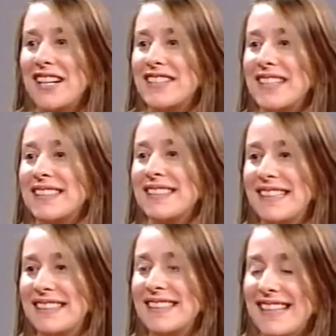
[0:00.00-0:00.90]
is
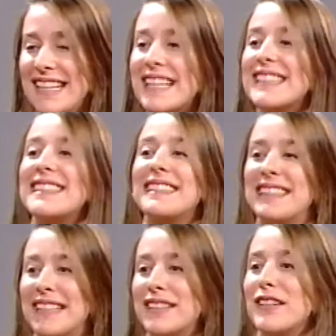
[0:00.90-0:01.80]
Lincoln's
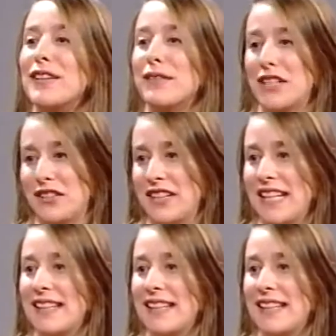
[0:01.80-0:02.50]
seasonal retreat.